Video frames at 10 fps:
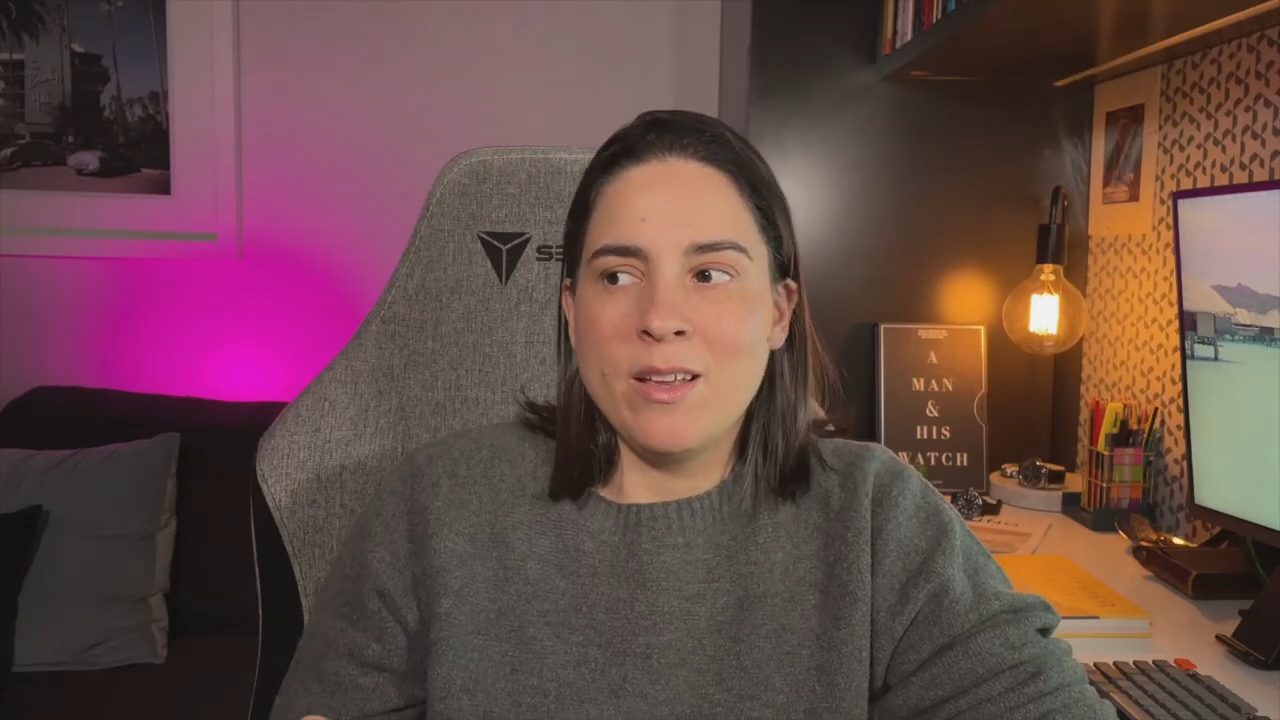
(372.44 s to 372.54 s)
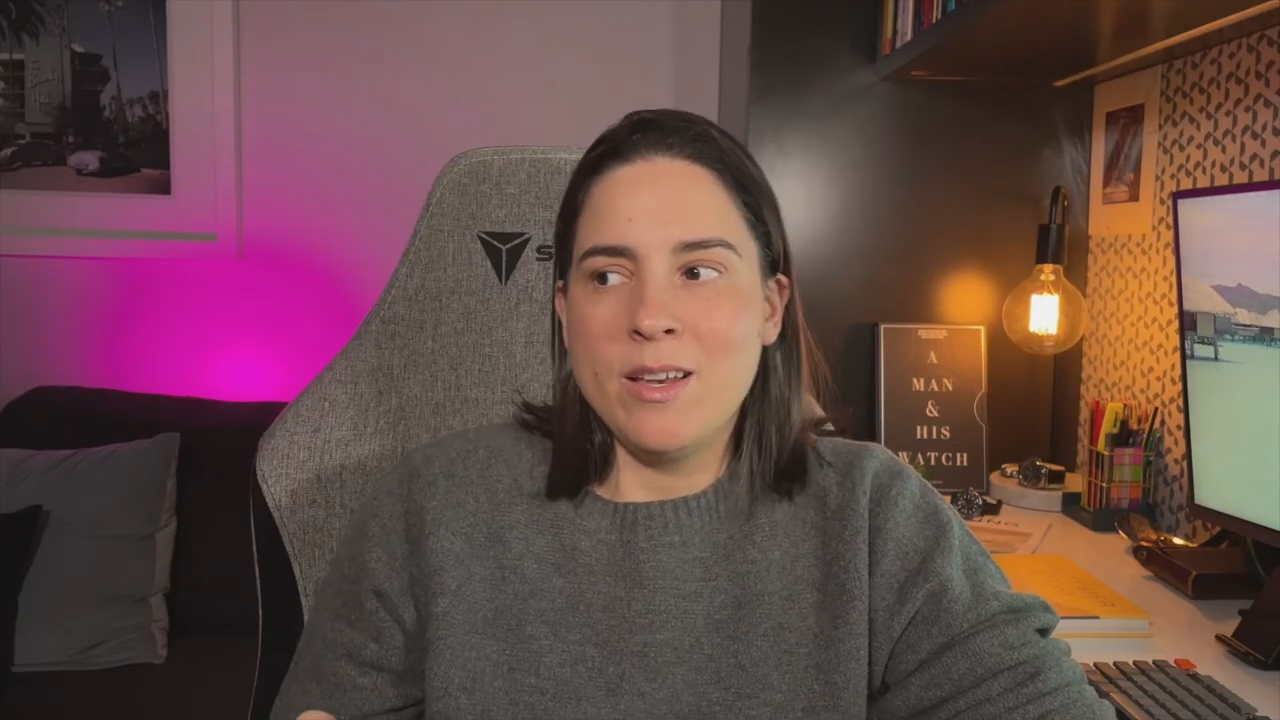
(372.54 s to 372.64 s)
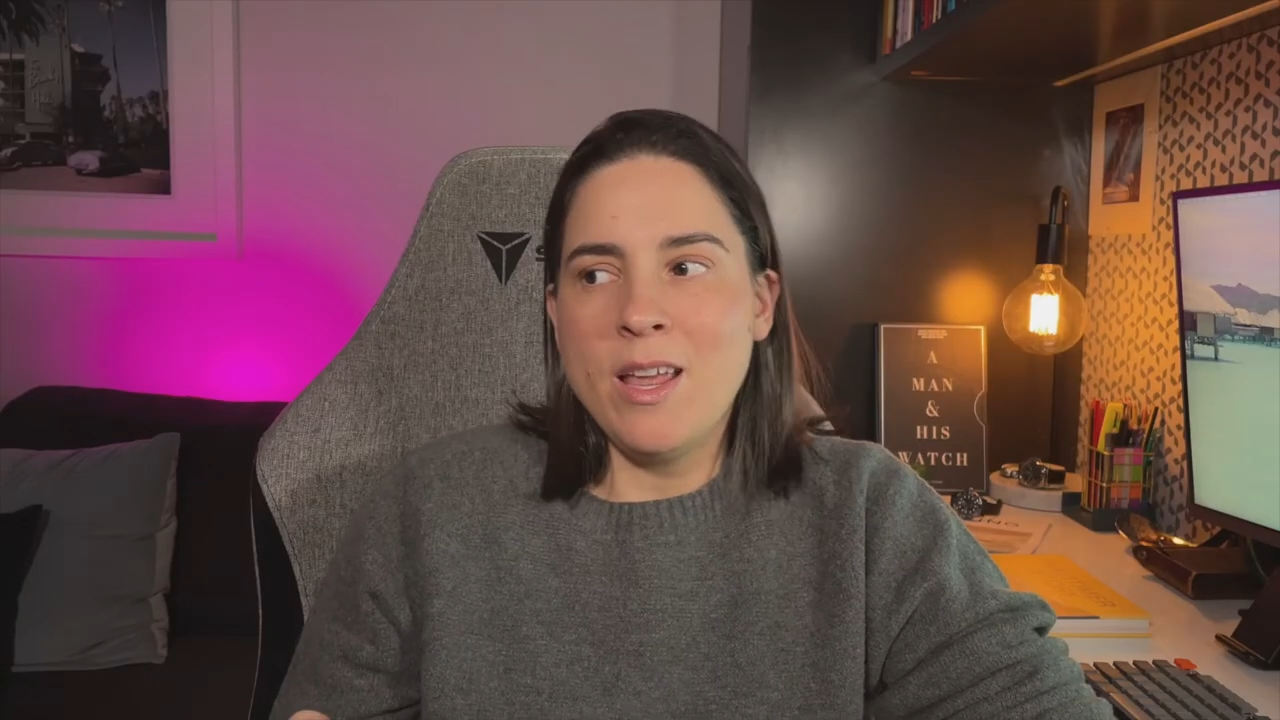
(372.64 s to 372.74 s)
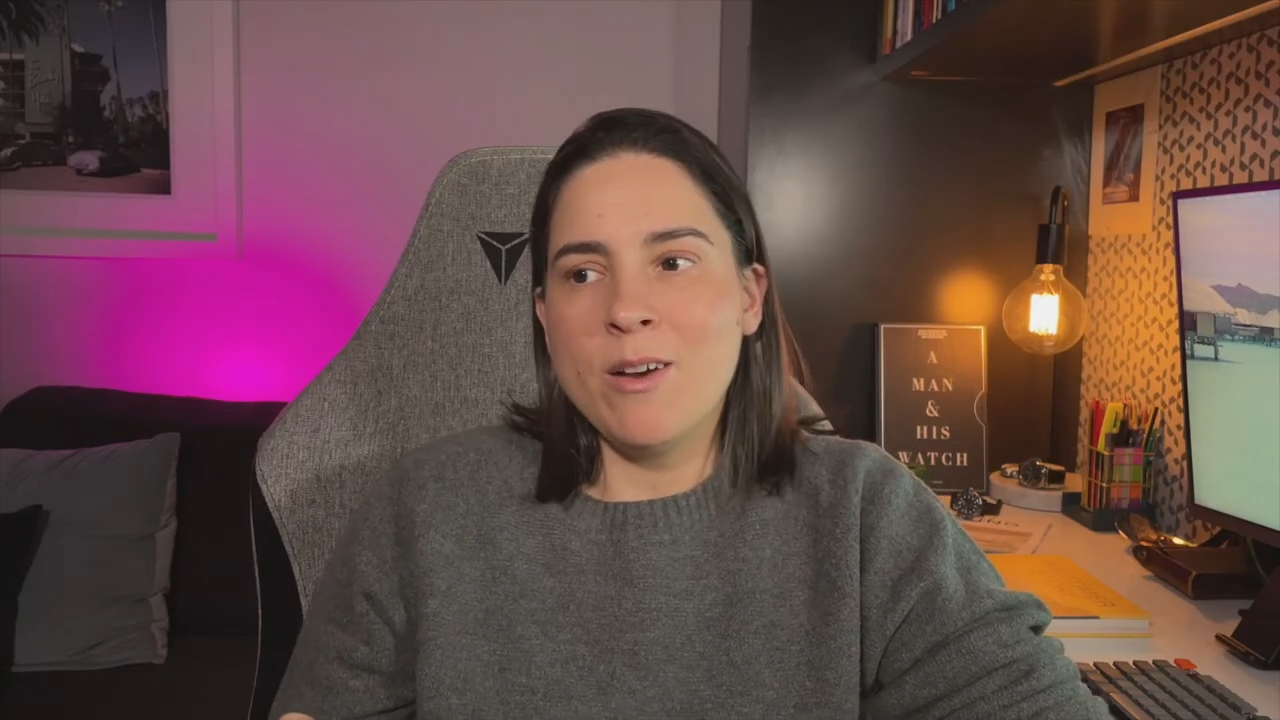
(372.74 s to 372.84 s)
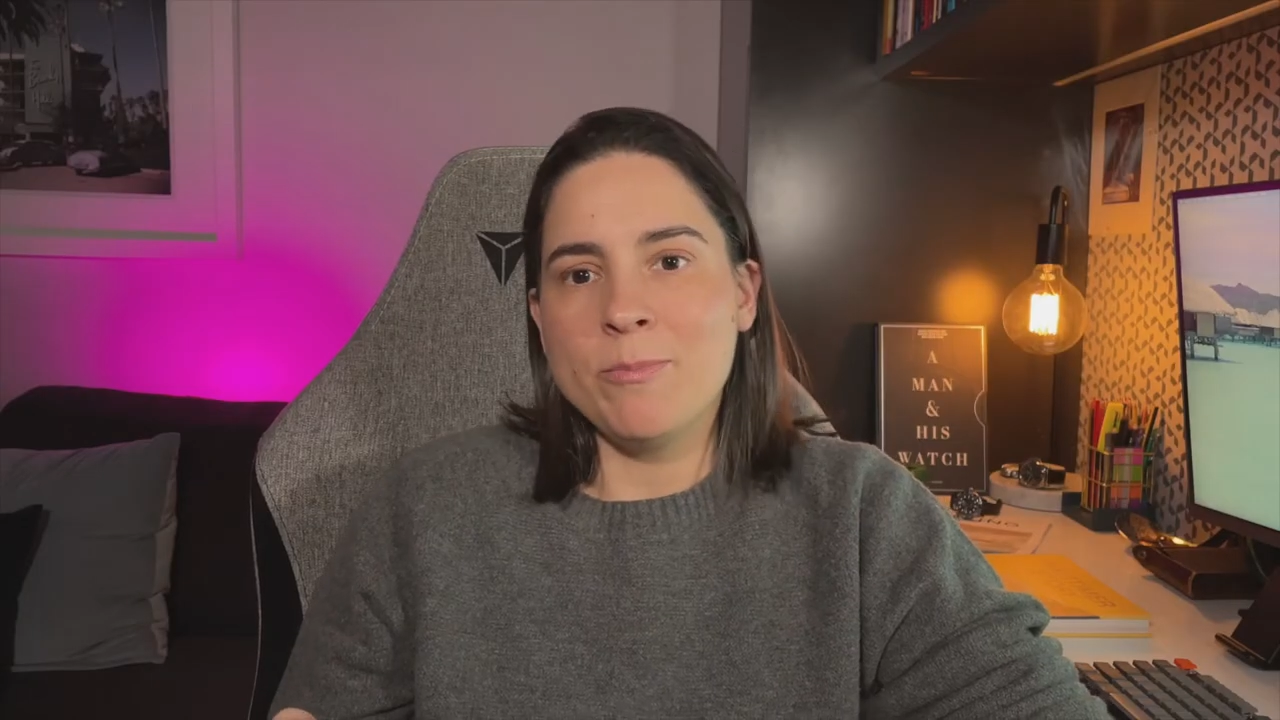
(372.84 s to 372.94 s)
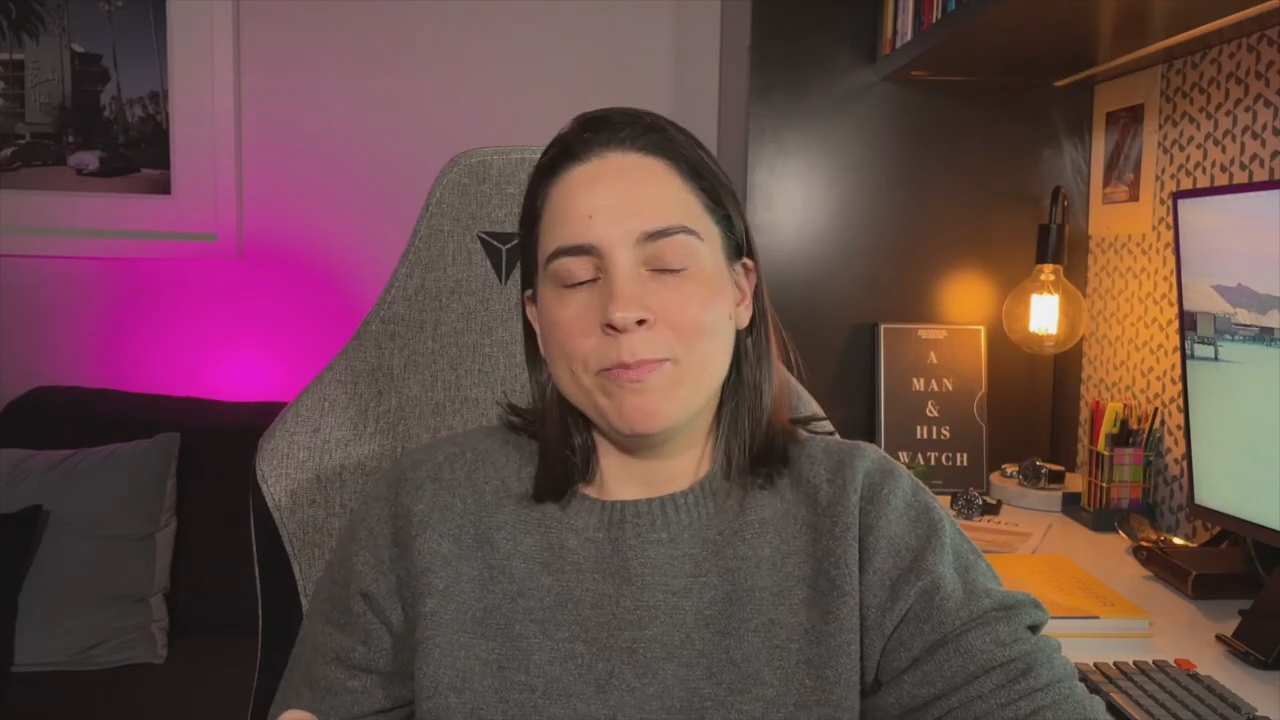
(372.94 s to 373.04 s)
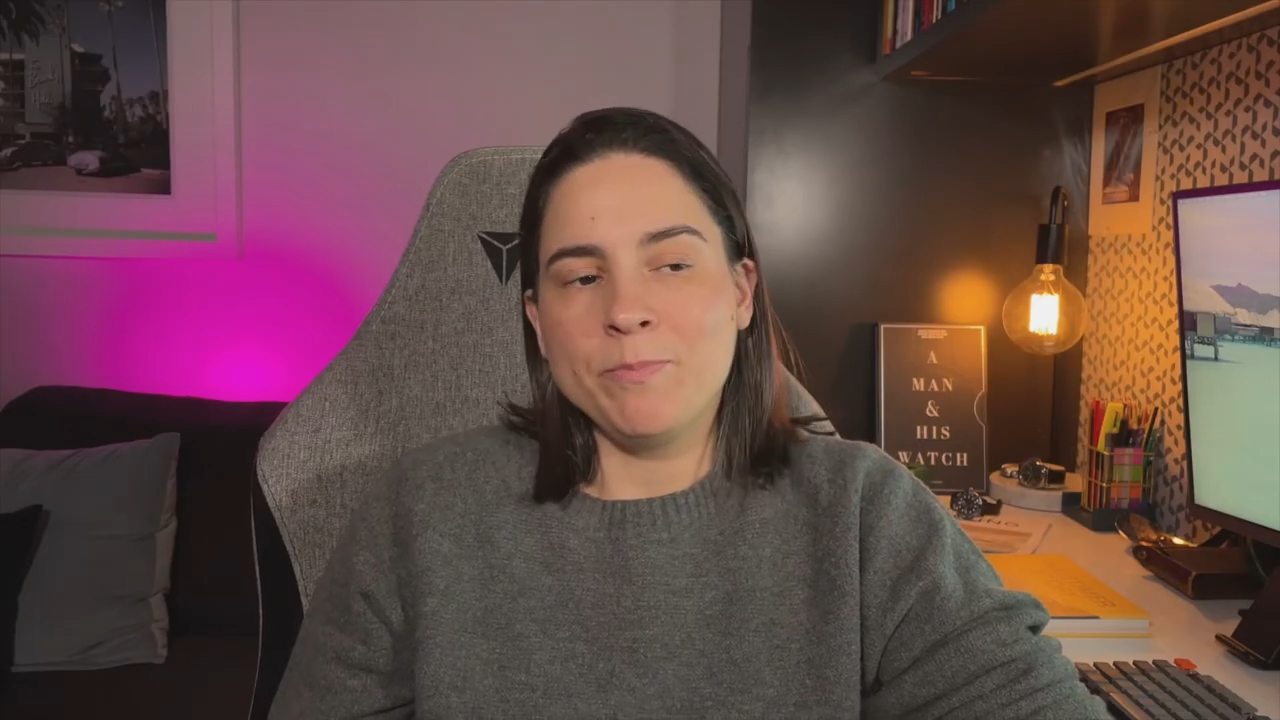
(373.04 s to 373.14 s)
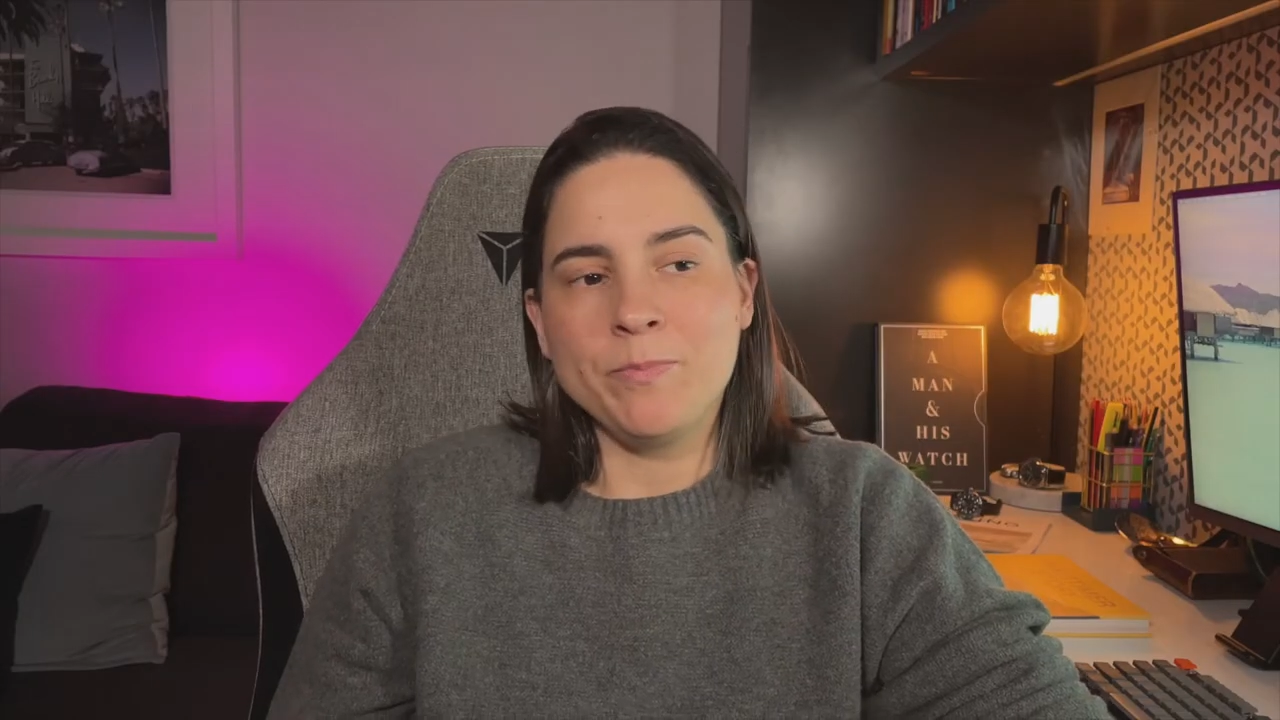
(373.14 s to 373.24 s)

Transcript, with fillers: Now,